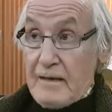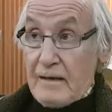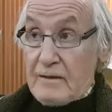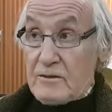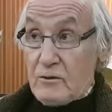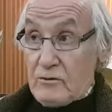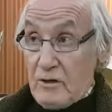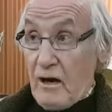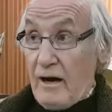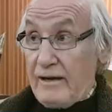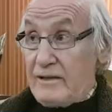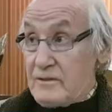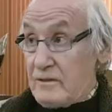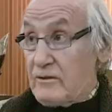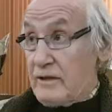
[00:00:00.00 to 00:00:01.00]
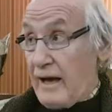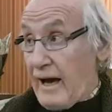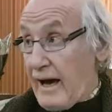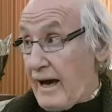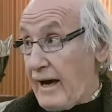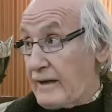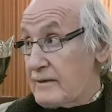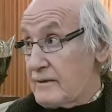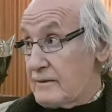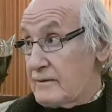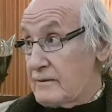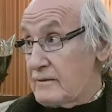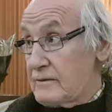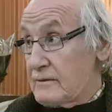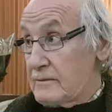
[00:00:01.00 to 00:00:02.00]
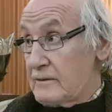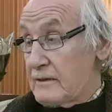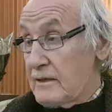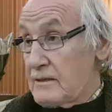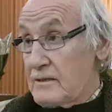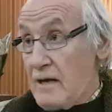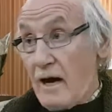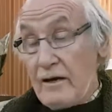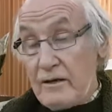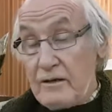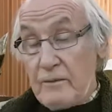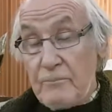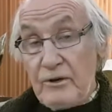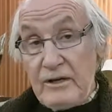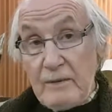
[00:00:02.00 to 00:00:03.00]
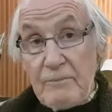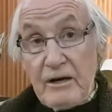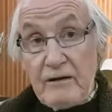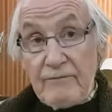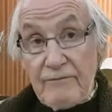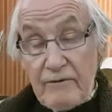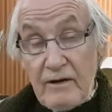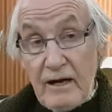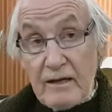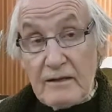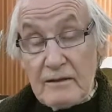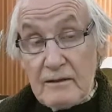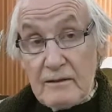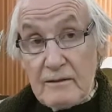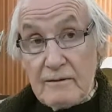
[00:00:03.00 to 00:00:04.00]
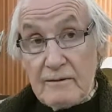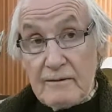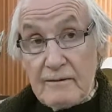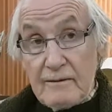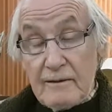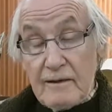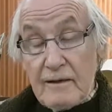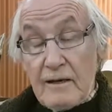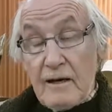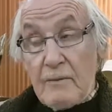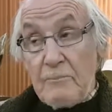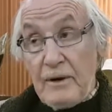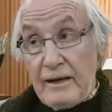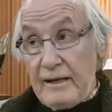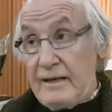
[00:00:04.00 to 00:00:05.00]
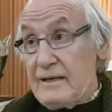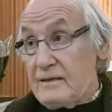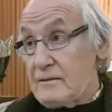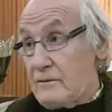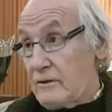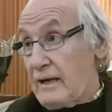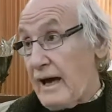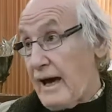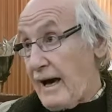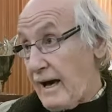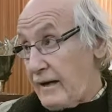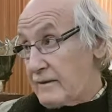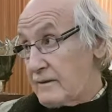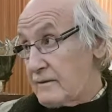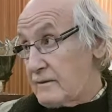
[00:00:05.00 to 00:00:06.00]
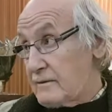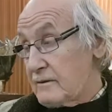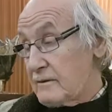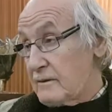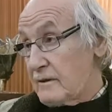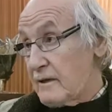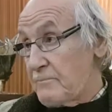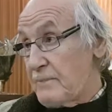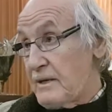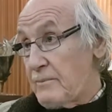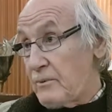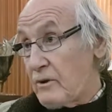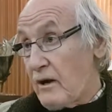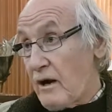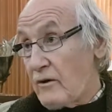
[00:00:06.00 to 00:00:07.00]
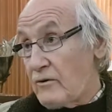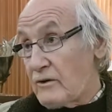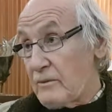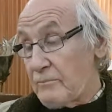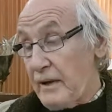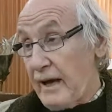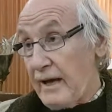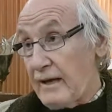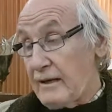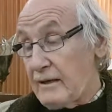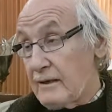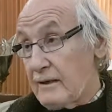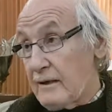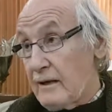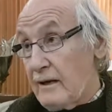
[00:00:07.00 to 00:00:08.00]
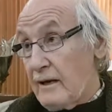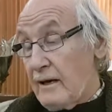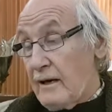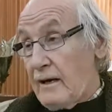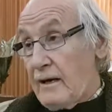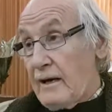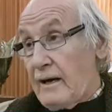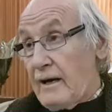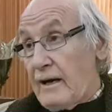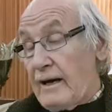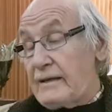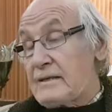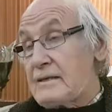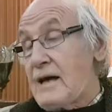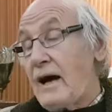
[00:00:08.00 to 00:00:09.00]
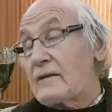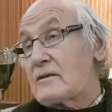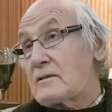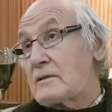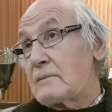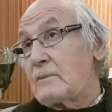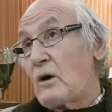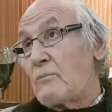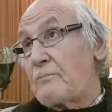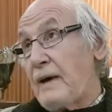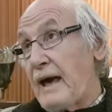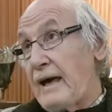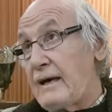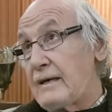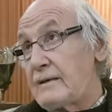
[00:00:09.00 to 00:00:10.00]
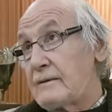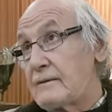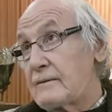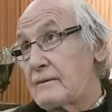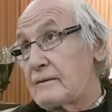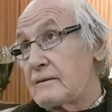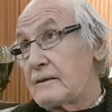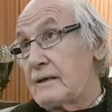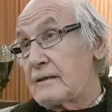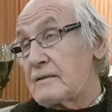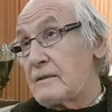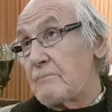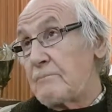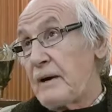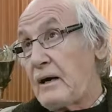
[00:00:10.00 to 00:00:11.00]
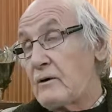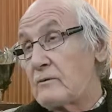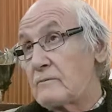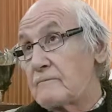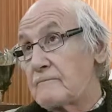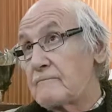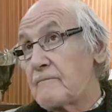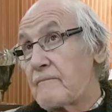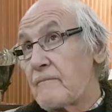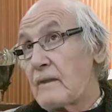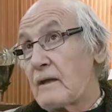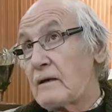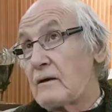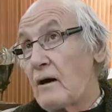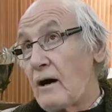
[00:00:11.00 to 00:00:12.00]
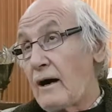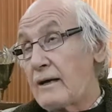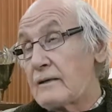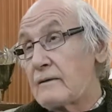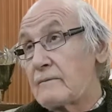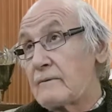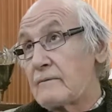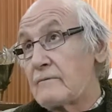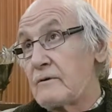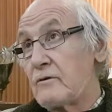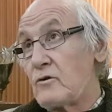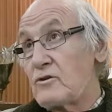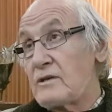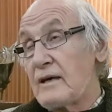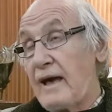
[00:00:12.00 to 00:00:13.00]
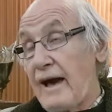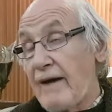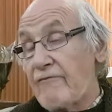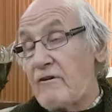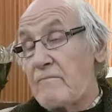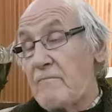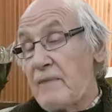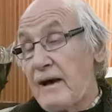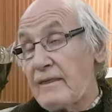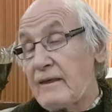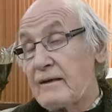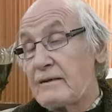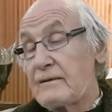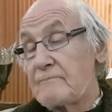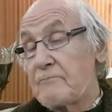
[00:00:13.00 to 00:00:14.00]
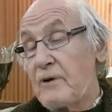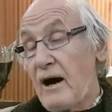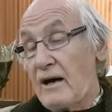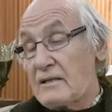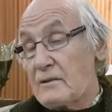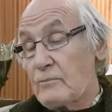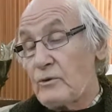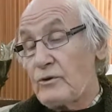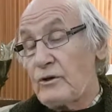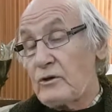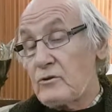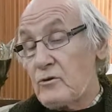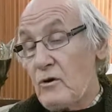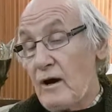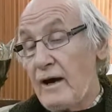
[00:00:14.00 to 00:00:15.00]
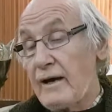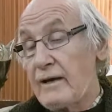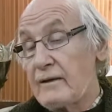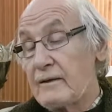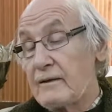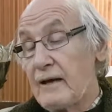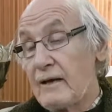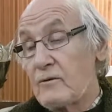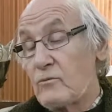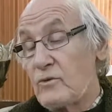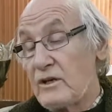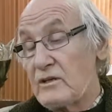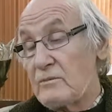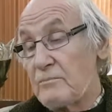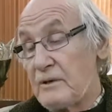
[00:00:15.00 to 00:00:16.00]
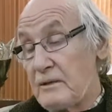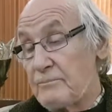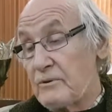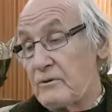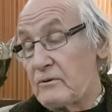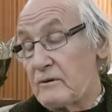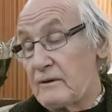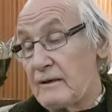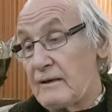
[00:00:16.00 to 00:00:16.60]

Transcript: So God is going to act. He's not going to bring about a flood, but he is going to act, and people are going to pay. And it's not just about paying, it's about God using every method possible to try and reach people.